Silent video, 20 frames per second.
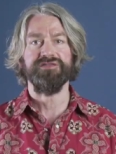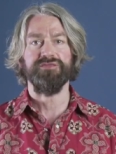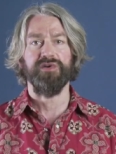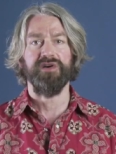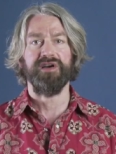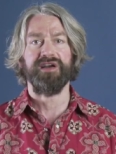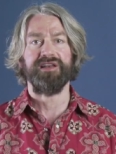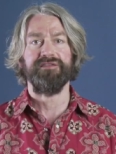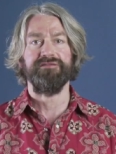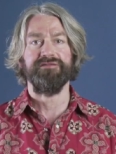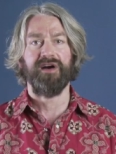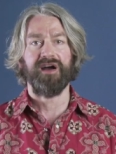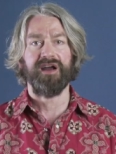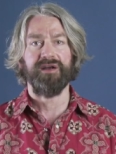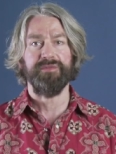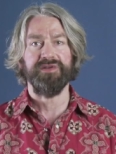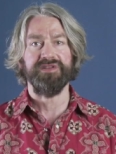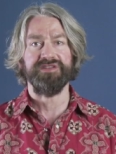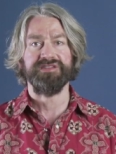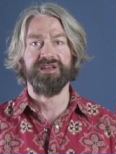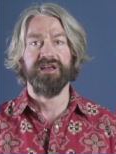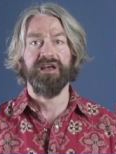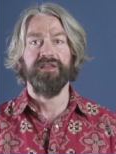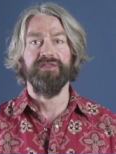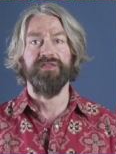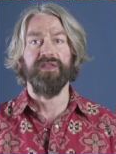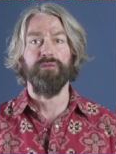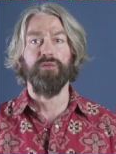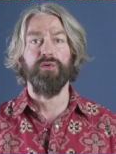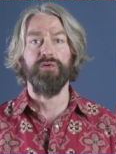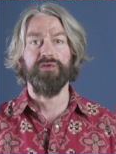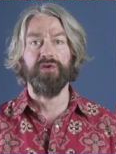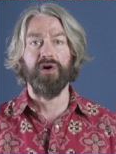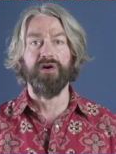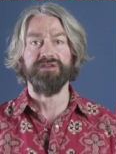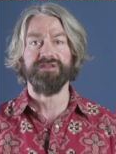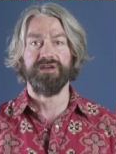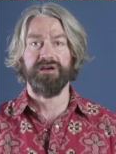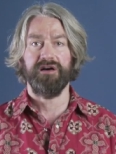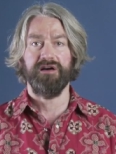to work in environments that will
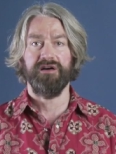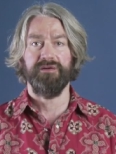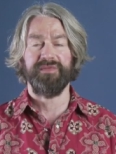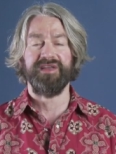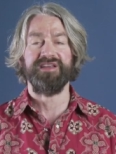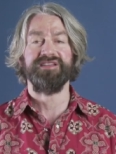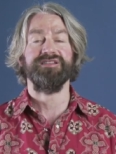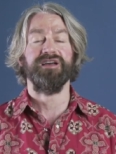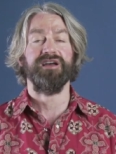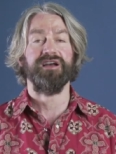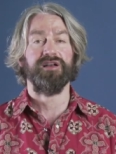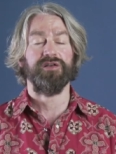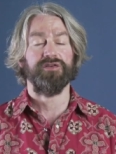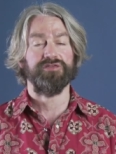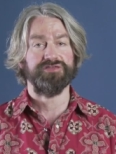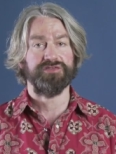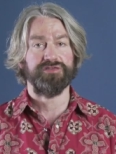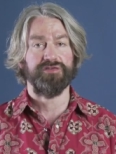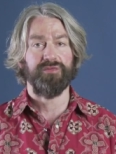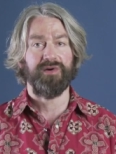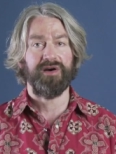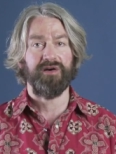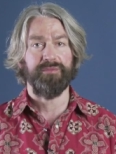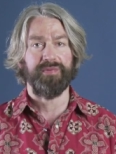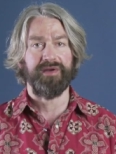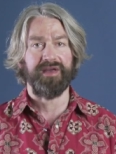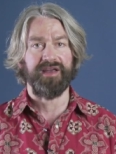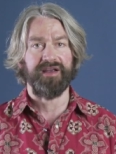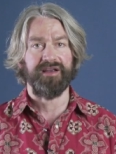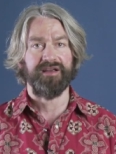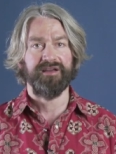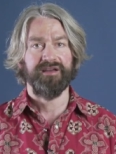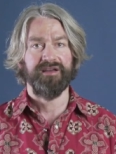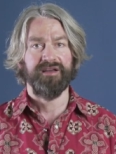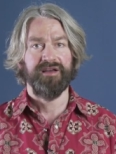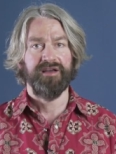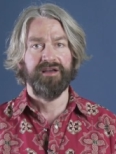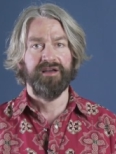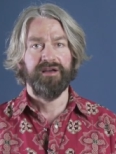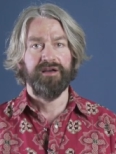not harm their psychological well-being.
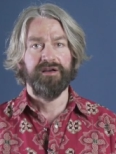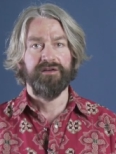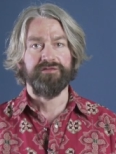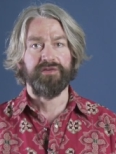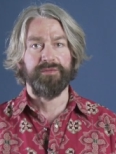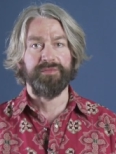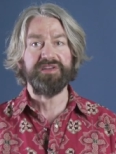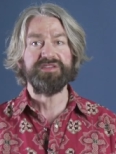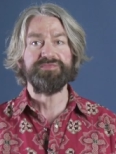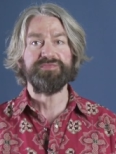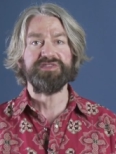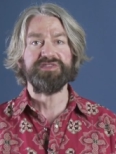From this